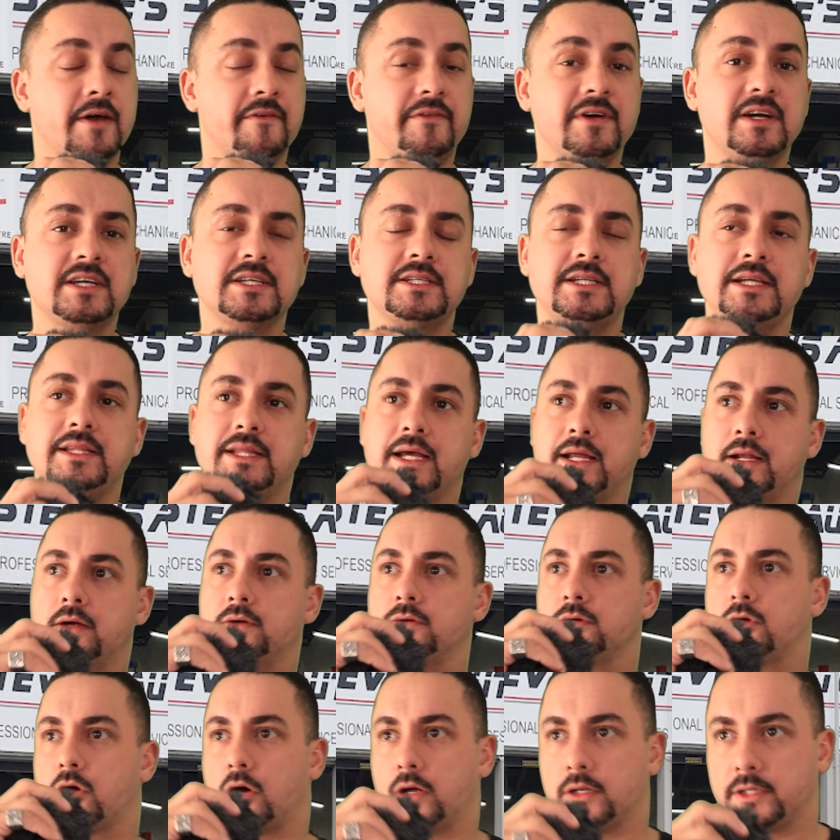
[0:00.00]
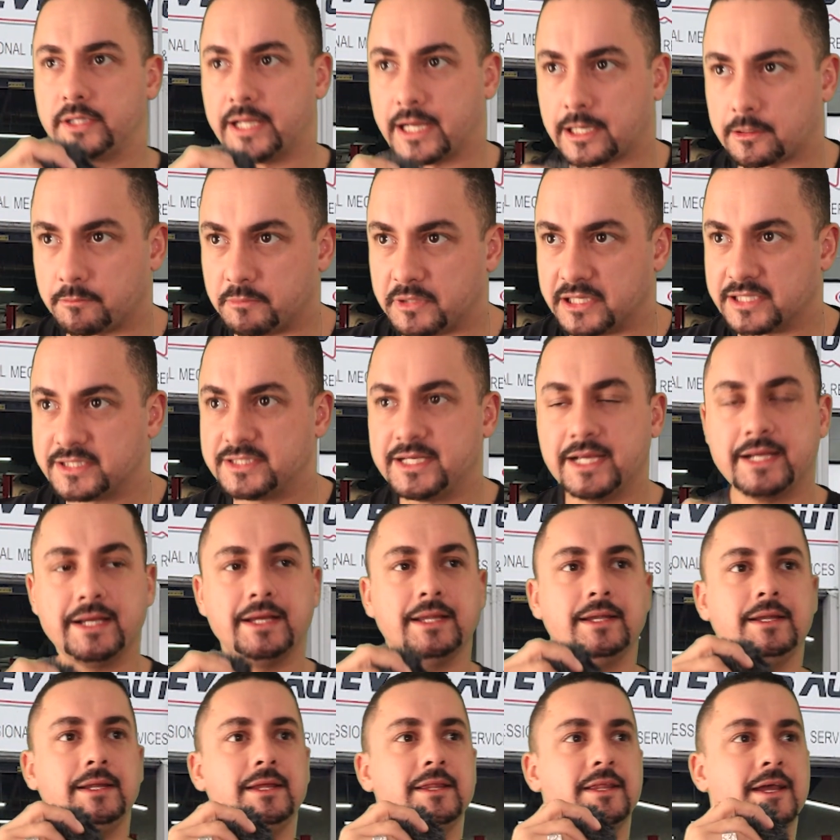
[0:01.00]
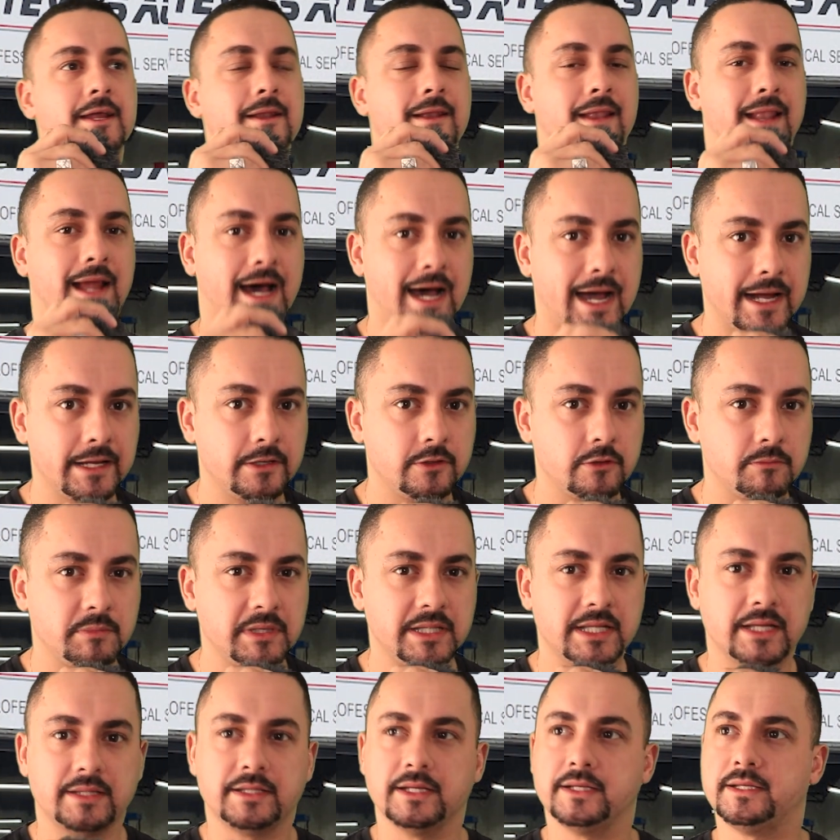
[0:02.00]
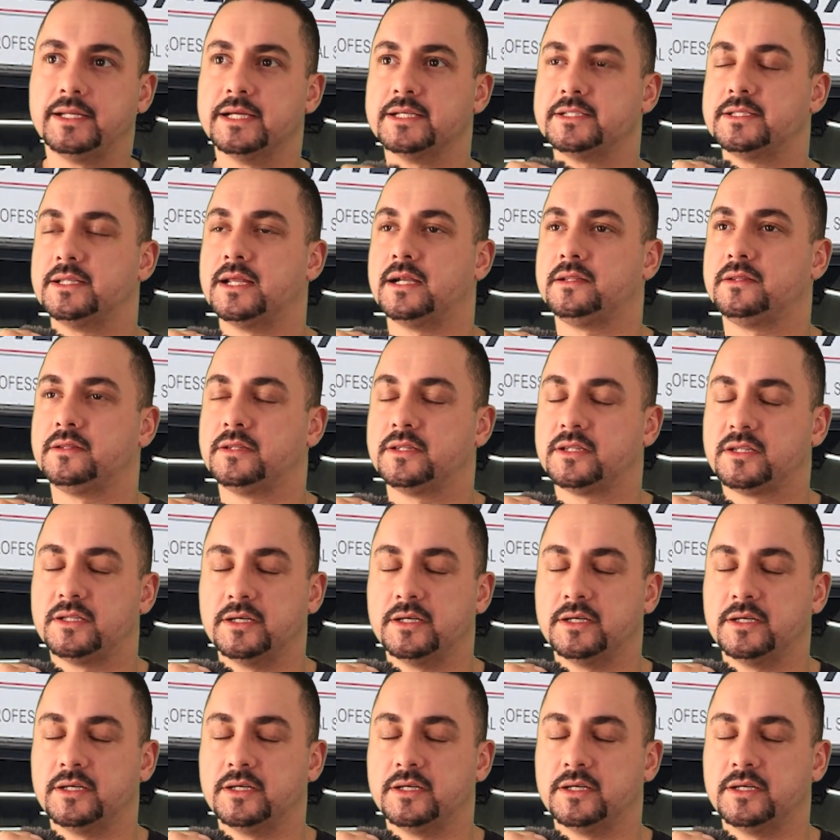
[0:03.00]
Firstly, they don't contact me. Secondly, they lie to me that they tested